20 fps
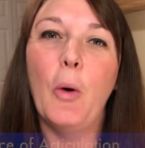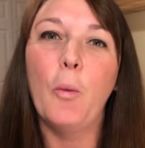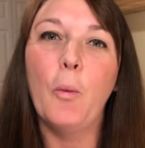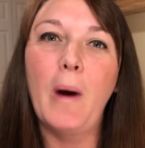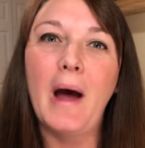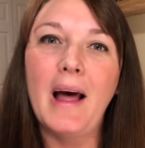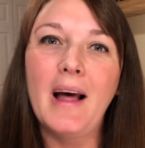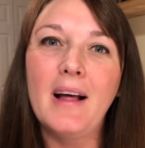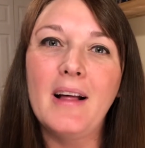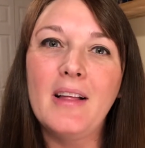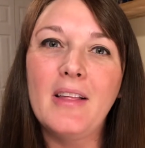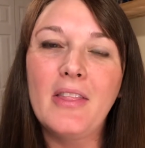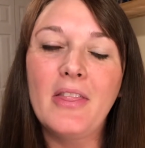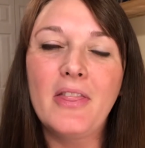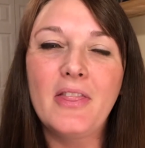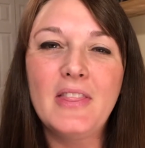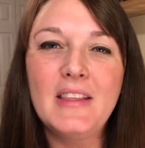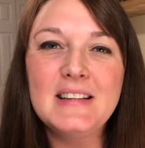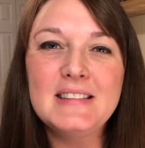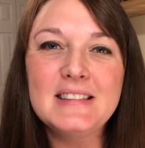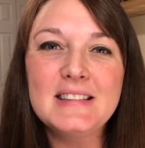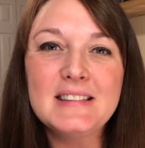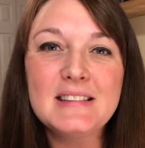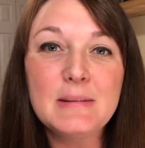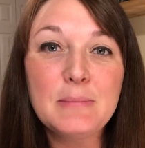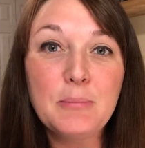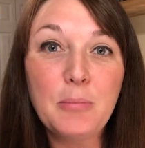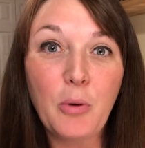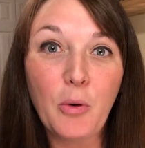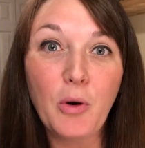Well, this is
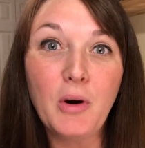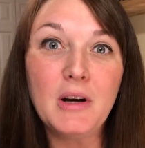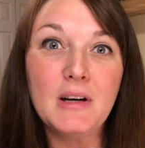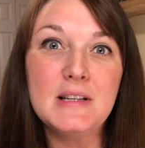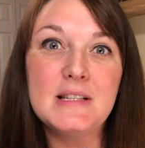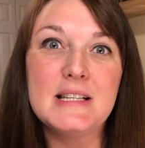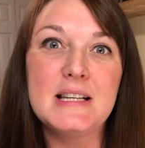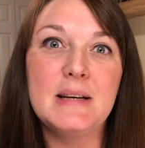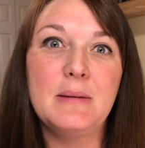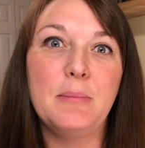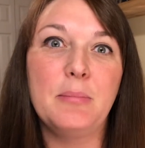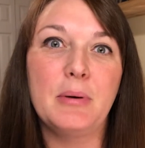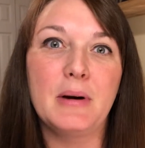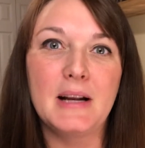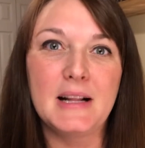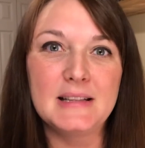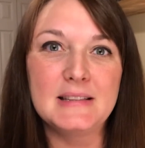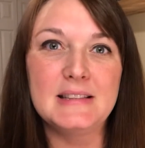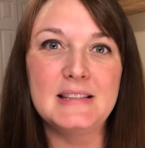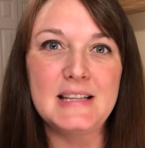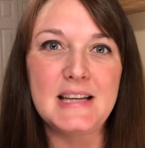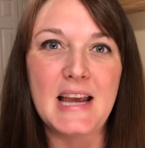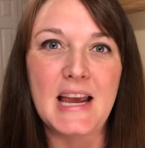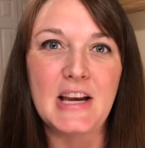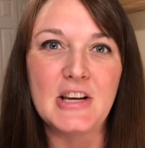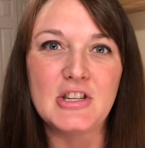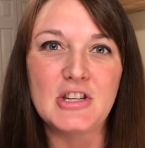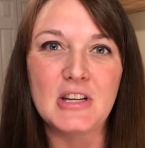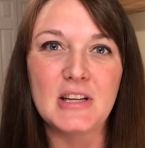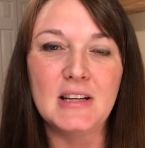important in
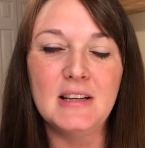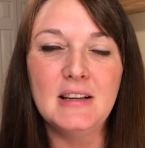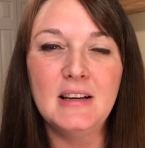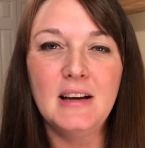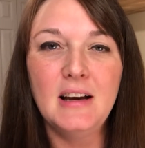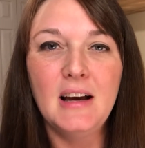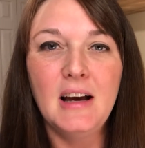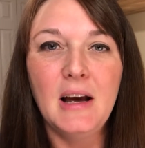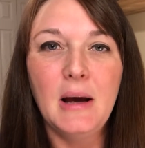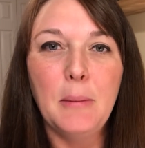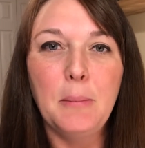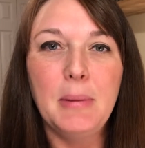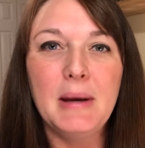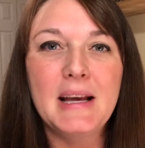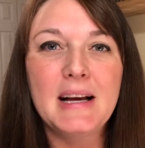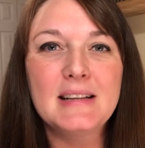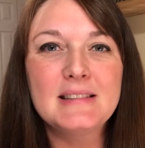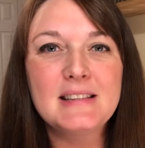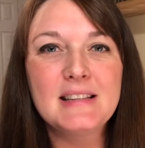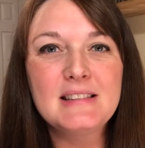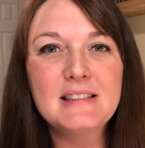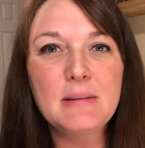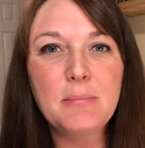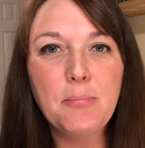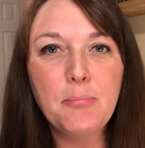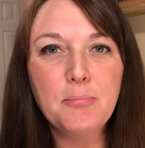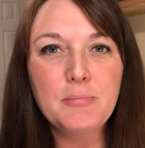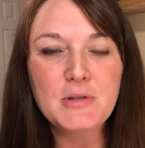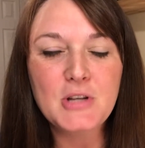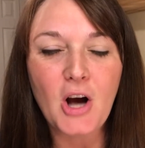pronunciation because it's
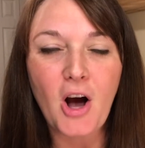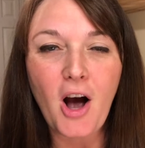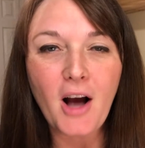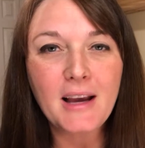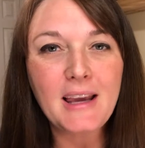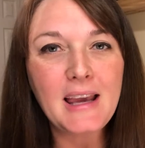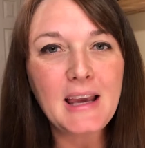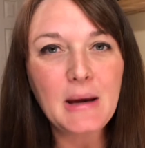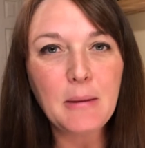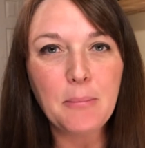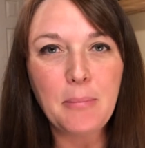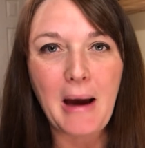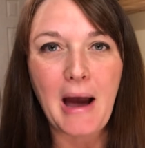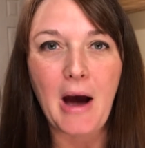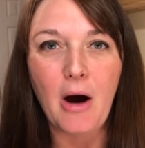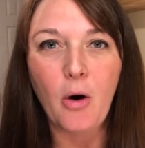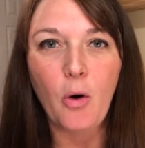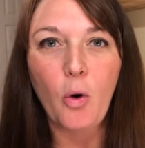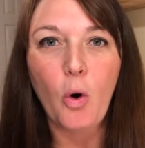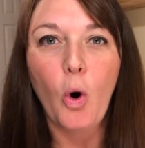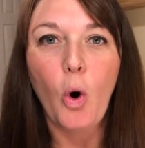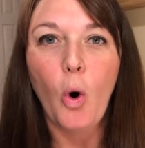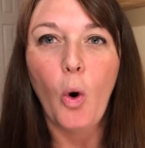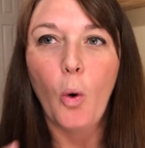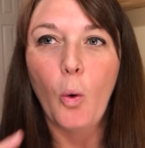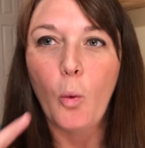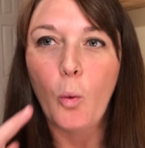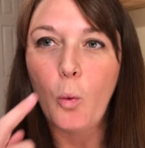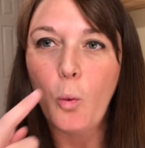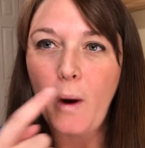talking about
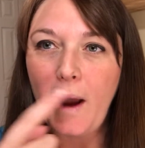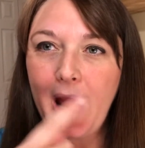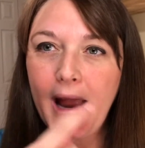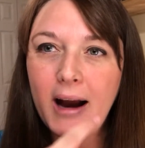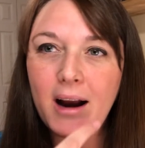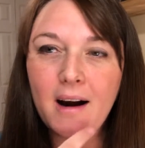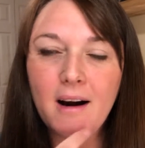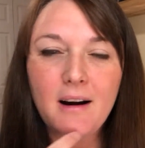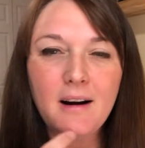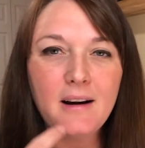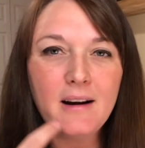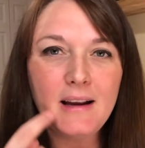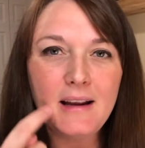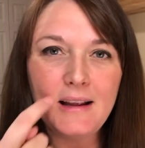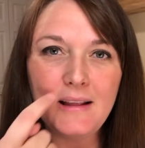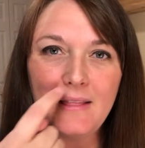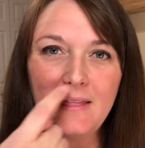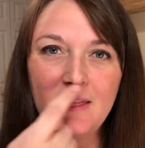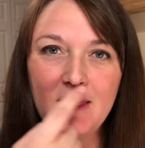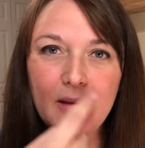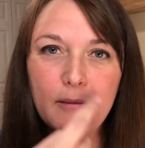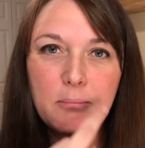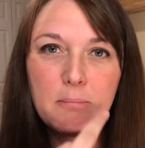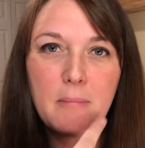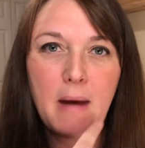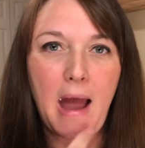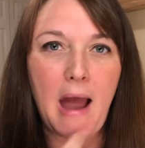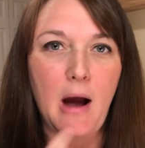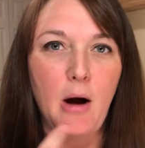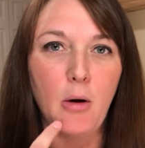where in the
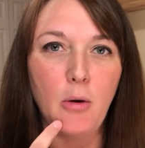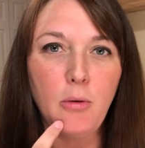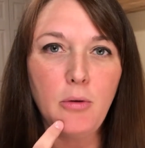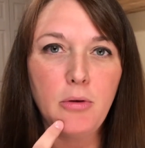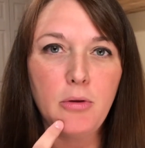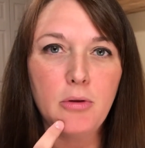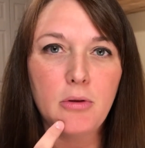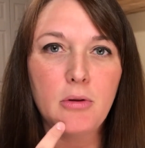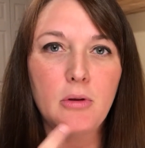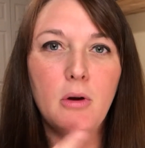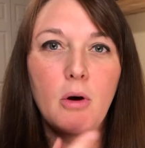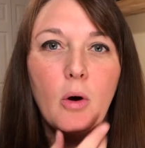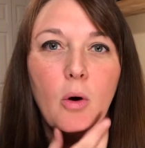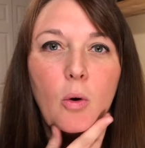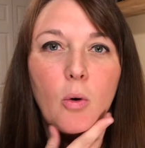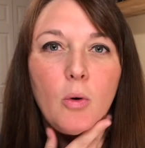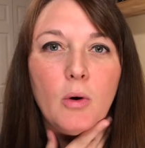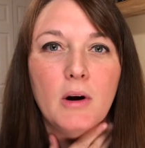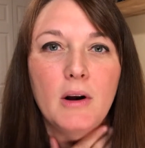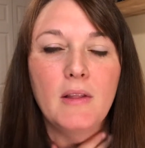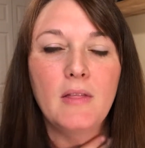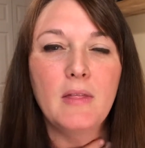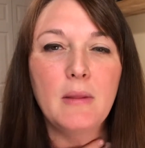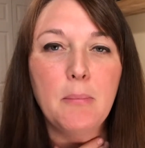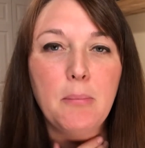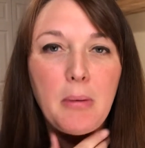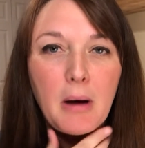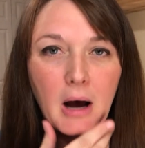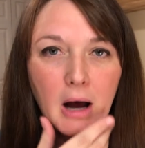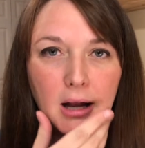mouth or in
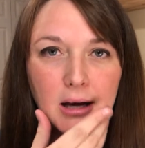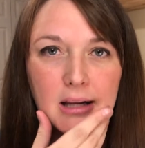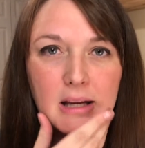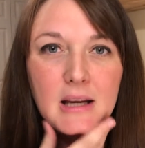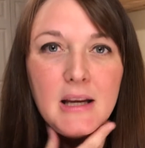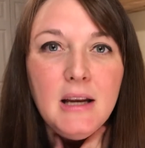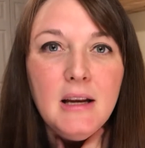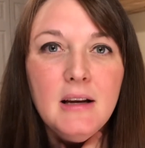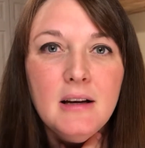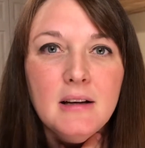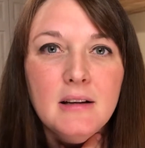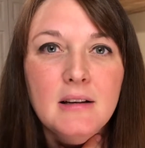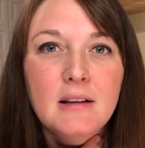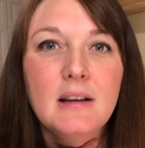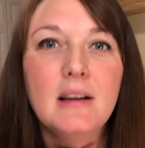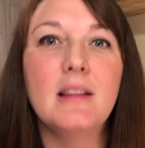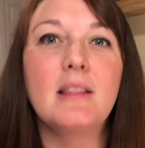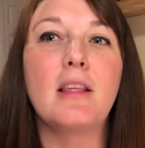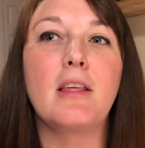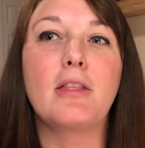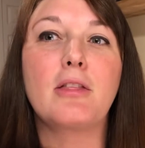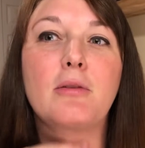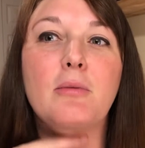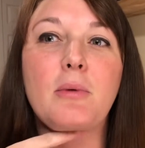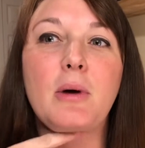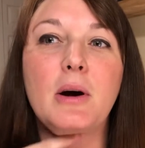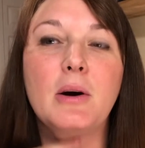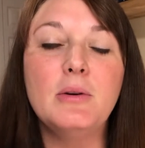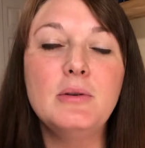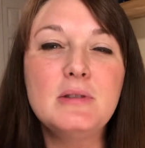the body, in the
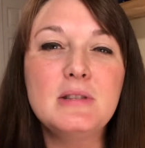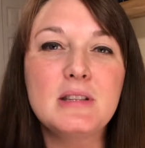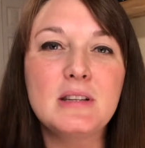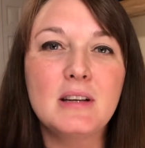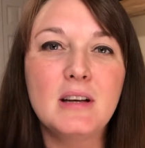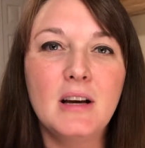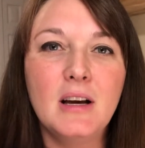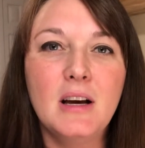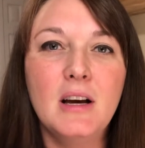throat,